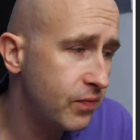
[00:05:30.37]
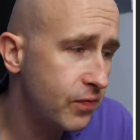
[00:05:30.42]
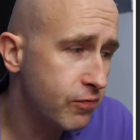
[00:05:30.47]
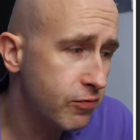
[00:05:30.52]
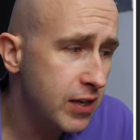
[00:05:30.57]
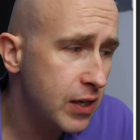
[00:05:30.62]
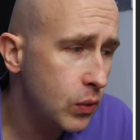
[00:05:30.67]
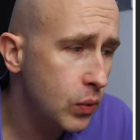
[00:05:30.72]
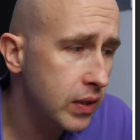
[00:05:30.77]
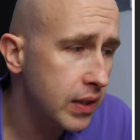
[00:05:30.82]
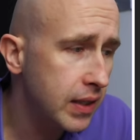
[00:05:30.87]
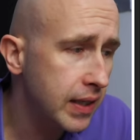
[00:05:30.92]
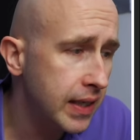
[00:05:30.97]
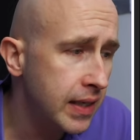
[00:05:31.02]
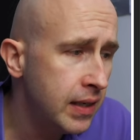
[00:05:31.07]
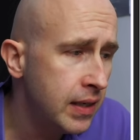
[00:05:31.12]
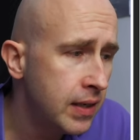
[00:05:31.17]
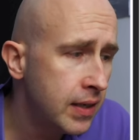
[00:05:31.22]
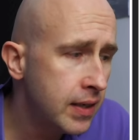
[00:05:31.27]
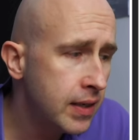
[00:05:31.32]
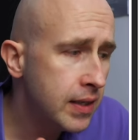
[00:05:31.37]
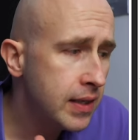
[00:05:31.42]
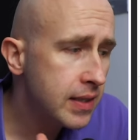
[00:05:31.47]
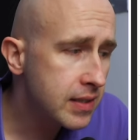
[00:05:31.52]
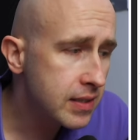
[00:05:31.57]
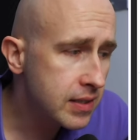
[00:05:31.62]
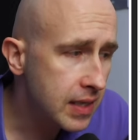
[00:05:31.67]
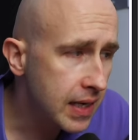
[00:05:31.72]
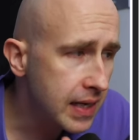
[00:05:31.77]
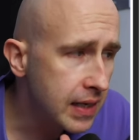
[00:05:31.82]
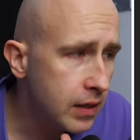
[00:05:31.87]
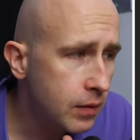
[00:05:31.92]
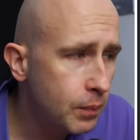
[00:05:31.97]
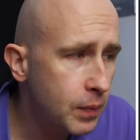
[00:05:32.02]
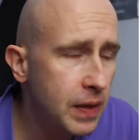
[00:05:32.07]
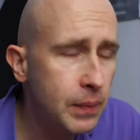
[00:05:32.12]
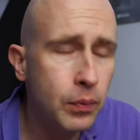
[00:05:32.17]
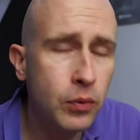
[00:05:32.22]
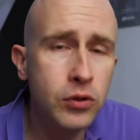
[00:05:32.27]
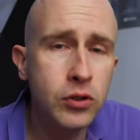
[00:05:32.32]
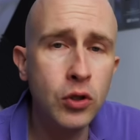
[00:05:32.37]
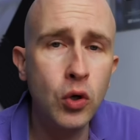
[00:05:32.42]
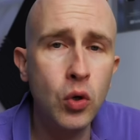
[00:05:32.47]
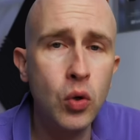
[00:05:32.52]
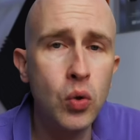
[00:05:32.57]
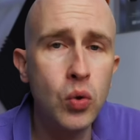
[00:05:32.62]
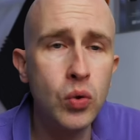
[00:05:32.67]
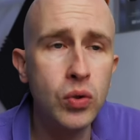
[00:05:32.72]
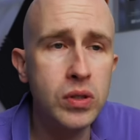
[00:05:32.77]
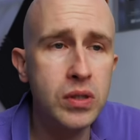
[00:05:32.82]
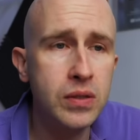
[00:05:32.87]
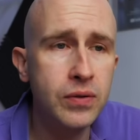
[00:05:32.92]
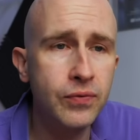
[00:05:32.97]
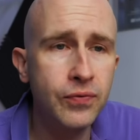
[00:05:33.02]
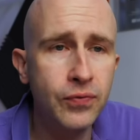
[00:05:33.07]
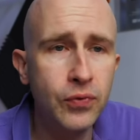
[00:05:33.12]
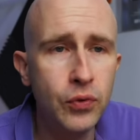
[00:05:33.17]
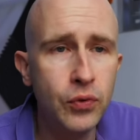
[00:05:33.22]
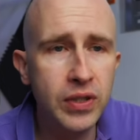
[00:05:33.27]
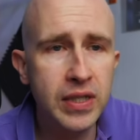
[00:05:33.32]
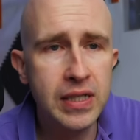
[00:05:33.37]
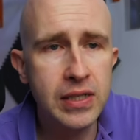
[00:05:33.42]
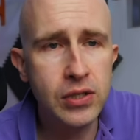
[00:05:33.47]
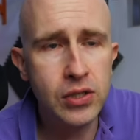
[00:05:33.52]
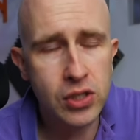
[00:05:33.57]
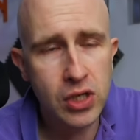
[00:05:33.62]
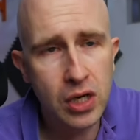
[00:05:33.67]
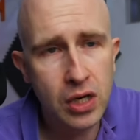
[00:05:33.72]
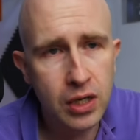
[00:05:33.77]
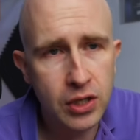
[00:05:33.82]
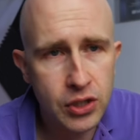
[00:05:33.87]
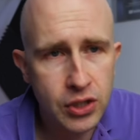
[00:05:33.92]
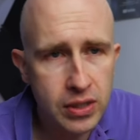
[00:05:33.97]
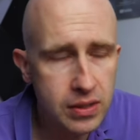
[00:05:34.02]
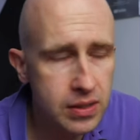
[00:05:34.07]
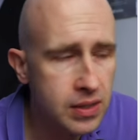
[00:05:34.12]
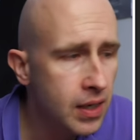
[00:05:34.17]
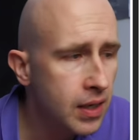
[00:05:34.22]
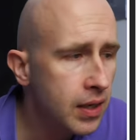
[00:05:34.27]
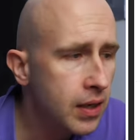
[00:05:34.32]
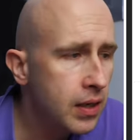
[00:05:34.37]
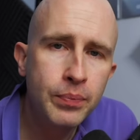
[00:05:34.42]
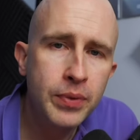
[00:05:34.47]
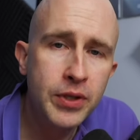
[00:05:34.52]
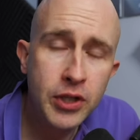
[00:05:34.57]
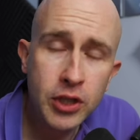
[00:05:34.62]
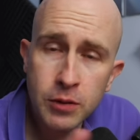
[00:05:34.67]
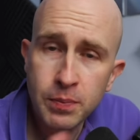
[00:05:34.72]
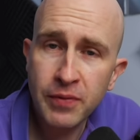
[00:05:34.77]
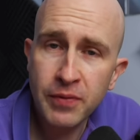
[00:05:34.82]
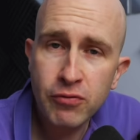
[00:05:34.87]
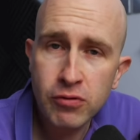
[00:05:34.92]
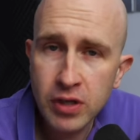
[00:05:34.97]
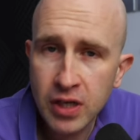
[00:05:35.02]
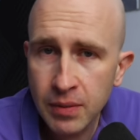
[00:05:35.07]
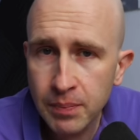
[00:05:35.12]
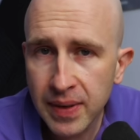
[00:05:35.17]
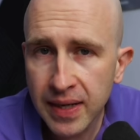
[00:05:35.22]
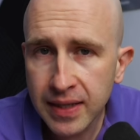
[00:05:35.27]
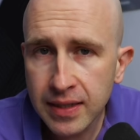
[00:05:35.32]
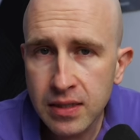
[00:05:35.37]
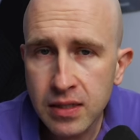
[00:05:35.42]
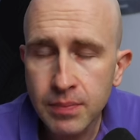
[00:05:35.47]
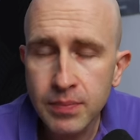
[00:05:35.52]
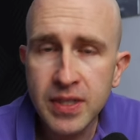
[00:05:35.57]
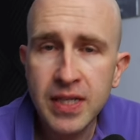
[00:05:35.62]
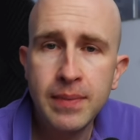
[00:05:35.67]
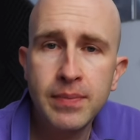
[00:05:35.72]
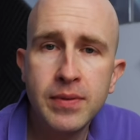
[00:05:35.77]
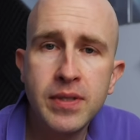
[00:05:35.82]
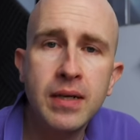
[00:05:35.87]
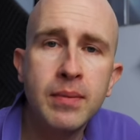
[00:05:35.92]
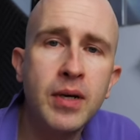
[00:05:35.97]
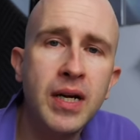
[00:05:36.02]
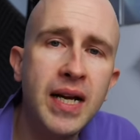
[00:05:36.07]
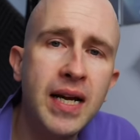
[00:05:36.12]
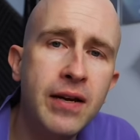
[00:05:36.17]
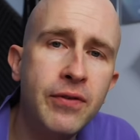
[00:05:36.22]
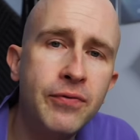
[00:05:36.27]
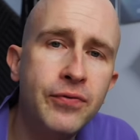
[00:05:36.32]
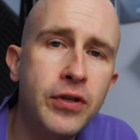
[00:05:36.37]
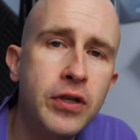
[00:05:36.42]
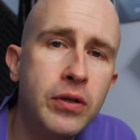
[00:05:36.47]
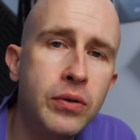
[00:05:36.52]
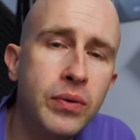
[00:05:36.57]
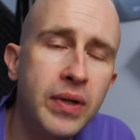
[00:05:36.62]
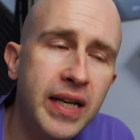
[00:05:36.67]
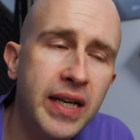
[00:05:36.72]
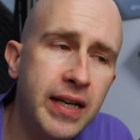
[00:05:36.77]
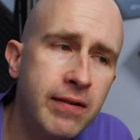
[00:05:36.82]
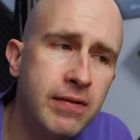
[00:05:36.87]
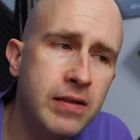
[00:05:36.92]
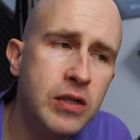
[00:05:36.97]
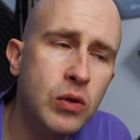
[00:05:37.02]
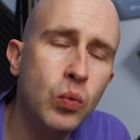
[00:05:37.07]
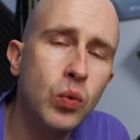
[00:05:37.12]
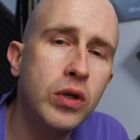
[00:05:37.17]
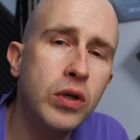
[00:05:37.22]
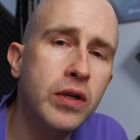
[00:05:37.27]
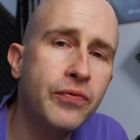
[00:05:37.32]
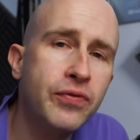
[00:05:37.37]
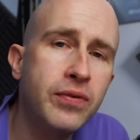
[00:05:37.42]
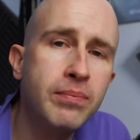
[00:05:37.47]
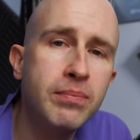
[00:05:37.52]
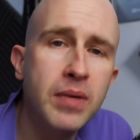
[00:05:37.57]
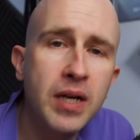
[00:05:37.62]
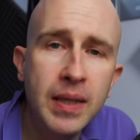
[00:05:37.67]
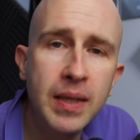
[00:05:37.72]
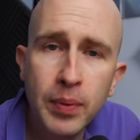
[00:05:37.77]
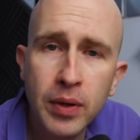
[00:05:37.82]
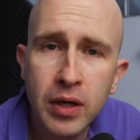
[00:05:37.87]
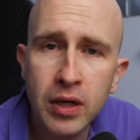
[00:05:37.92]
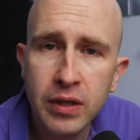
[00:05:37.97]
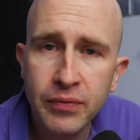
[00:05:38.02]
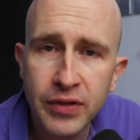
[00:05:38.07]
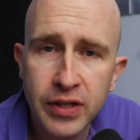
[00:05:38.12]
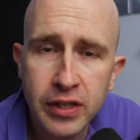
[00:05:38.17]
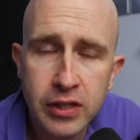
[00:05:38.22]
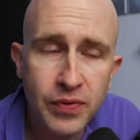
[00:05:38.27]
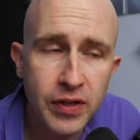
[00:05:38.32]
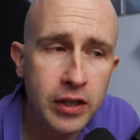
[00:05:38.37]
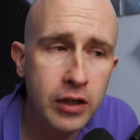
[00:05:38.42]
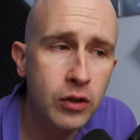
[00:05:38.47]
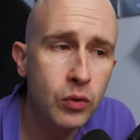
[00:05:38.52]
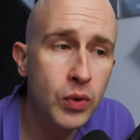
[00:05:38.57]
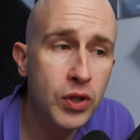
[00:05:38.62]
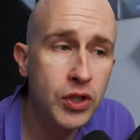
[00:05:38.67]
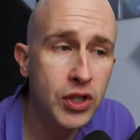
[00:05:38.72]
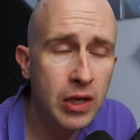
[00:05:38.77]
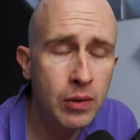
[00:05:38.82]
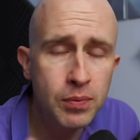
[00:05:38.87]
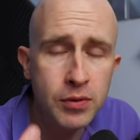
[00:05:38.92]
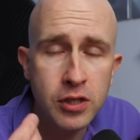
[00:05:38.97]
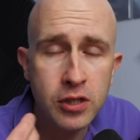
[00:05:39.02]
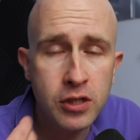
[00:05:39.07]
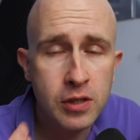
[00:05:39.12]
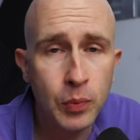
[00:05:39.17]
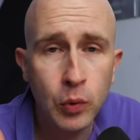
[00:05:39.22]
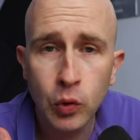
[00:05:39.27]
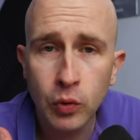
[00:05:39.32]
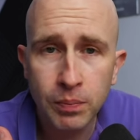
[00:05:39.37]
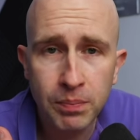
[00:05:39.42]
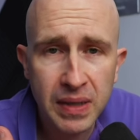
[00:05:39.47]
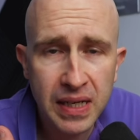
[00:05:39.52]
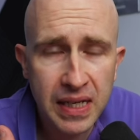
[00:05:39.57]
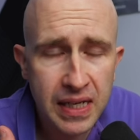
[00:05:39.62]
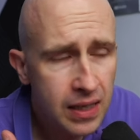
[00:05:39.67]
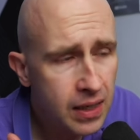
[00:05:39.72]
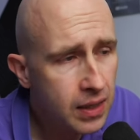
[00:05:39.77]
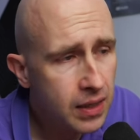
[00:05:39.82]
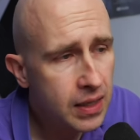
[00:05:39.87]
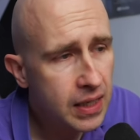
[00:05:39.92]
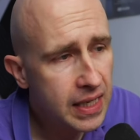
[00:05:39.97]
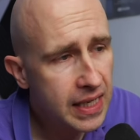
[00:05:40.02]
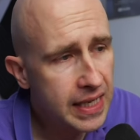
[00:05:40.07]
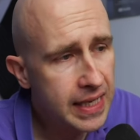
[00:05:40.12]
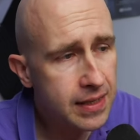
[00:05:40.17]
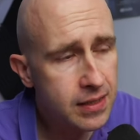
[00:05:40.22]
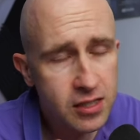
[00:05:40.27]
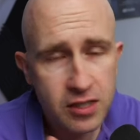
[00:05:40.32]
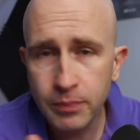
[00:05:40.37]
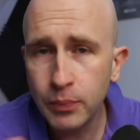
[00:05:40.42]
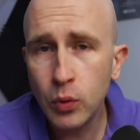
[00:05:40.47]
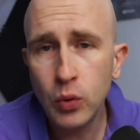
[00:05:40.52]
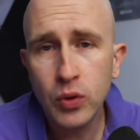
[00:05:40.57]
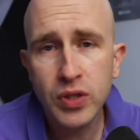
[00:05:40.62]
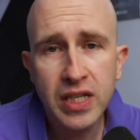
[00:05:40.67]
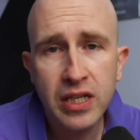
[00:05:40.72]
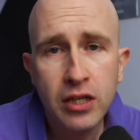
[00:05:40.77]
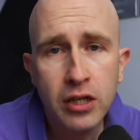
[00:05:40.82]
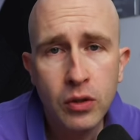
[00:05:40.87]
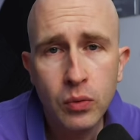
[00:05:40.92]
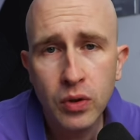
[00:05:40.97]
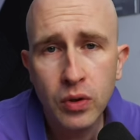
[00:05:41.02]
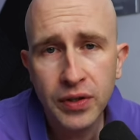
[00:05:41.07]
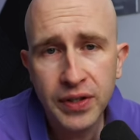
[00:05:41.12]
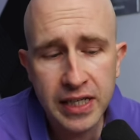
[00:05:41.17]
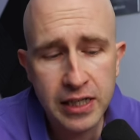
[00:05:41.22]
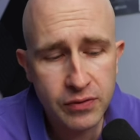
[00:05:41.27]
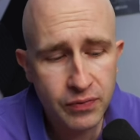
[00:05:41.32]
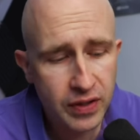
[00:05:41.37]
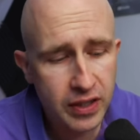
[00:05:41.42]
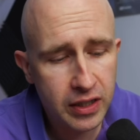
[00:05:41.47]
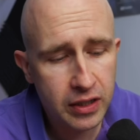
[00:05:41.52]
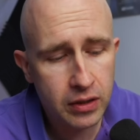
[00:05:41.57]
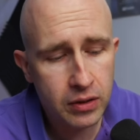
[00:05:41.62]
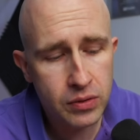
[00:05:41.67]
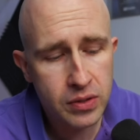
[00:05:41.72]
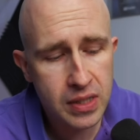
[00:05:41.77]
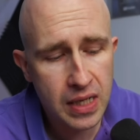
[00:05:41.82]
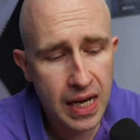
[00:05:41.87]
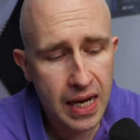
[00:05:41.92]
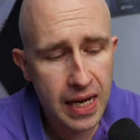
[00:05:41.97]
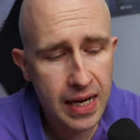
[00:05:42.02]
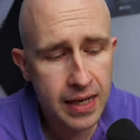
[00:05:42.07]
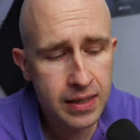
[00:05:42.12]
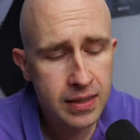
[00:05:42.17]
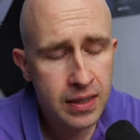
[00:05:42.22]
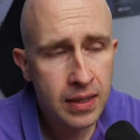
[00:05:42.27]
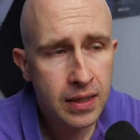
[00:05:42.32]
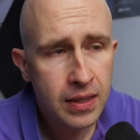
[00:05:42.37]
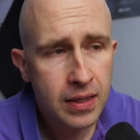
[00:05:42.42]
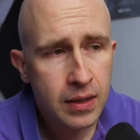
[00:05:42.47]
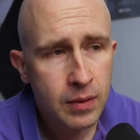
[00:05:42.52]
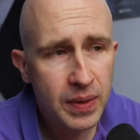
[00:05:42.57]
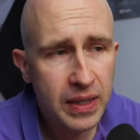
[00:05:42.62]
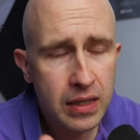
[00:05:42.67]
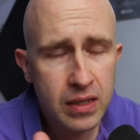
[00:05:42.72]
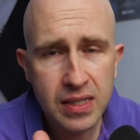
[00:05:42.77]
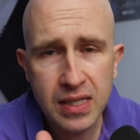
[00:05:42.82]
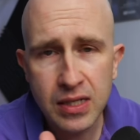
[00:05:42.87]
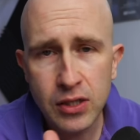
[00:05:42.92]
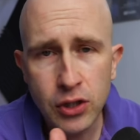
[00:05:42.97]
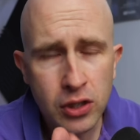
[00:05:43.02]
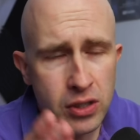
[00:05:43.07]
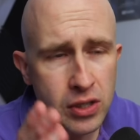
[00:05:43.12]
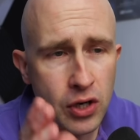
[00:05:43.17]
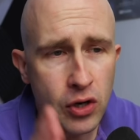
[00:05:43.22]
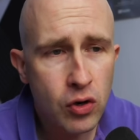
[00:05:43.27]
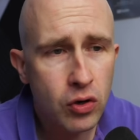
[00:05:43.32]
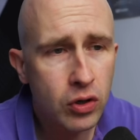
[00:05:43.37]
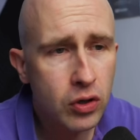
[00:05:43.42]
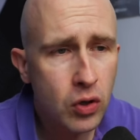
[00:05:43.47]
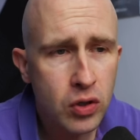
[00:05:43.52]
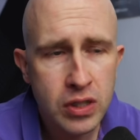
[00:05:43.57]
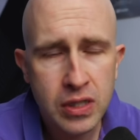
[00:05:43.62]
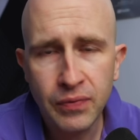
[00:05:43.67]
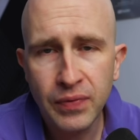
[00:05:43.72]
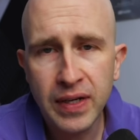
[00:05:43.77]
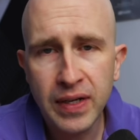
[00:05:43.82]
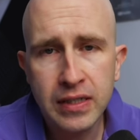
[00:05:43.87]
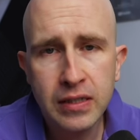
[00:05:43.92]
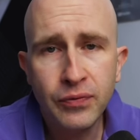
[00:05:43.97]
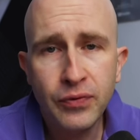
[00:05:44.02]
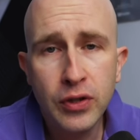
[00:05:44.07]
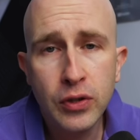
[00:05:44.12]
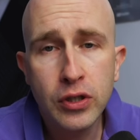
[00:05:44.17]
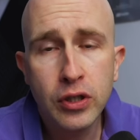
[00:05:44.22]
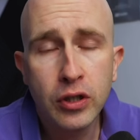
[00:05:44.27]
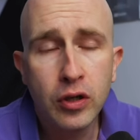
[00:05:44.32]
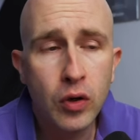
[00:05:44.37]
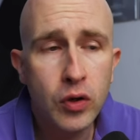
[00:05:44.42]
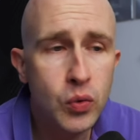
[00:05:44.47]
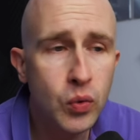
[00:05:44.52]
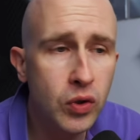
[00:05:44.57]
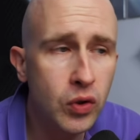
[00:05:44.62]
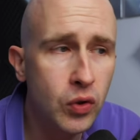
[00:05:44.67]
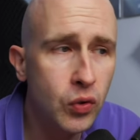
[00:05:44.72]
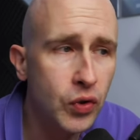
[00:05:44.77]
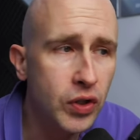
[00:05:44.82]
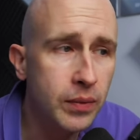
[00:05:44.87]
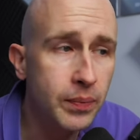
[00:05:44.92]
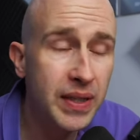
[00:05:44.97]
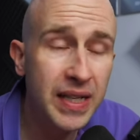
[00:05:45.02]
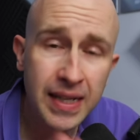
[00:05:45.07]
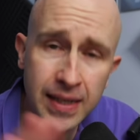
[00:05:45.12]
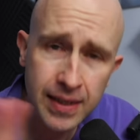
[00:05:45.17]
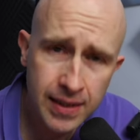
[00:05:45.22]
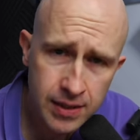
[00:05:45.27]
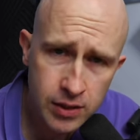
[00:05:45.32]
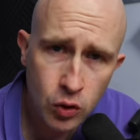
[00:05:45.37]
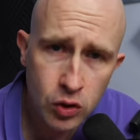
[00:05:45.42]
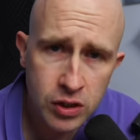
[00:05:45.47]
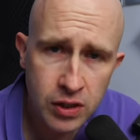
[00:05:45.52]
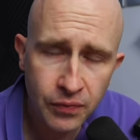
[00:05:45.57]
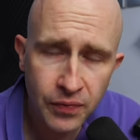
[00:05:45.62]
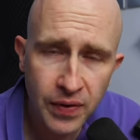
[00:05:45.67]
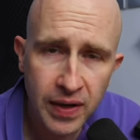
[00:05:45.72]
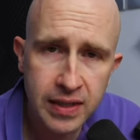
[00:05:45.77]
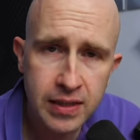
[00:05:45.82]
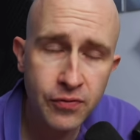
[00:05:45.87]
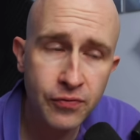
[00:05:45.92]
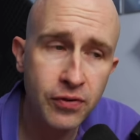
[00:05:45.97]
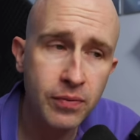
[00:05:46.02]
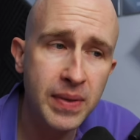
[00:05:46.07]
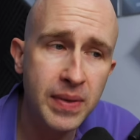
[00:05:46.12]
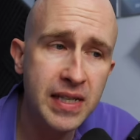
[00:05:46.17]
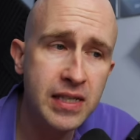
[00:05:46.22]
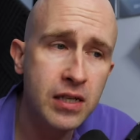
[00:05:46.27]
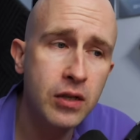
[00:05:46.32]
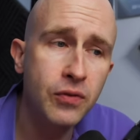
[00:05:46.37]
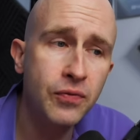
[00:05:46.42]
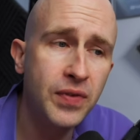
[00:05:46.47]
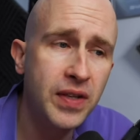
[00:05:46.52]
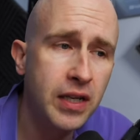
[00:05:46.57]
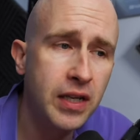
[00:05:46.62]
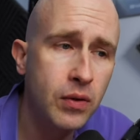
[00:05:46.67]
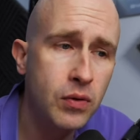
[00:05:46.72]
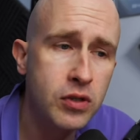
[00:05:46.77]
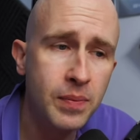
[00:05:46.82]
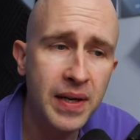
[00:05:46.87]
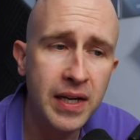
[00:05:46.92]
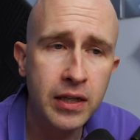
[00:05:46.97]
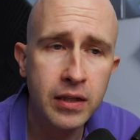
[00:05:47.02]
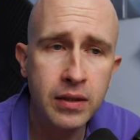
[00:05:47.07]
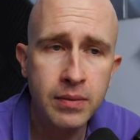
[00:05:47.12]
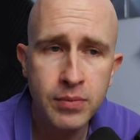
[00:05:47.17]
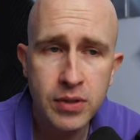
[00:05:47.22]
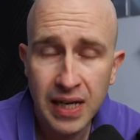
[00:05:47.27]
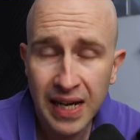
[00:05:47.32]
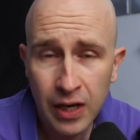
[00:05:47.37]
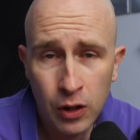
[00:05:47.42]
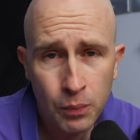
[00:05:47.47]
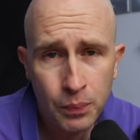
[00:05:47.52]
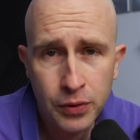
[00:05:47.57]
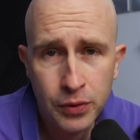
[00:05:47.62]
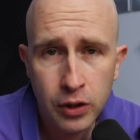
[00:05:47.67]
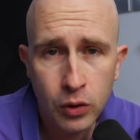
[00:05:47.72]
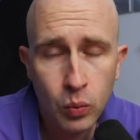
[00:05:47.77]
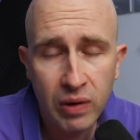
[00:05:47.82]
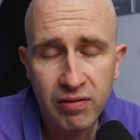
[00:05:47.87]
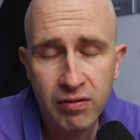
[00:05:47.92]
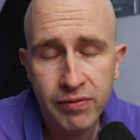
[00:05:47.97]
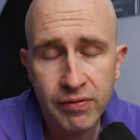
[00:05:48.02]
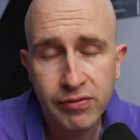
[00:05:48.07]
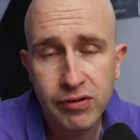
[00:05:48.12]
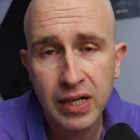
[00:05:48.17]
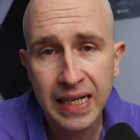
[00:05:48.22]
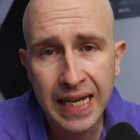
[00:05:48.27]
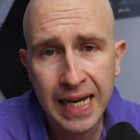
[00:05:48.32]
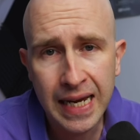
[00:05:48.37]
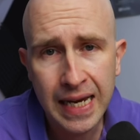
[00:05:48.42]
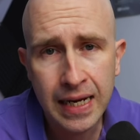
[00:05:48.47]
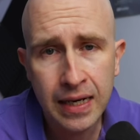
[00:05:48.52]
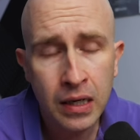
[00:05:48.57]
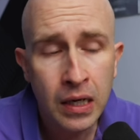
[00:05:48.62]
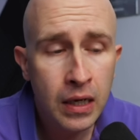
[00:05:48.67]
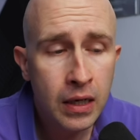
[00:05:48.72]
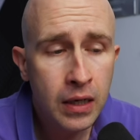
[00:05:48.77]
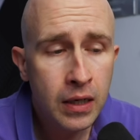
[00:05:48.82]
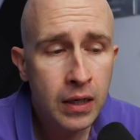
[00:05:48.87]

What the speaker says: frequently take people to court for these charges. But just before I come back to some tips that I might have for you, here is a word from my partner in this video, which helps to support me in supporting you on these videos, and because it's just not cost effective for you to go to a lawyer. But it is cost effective for me to do videos about them to help you wherever I can,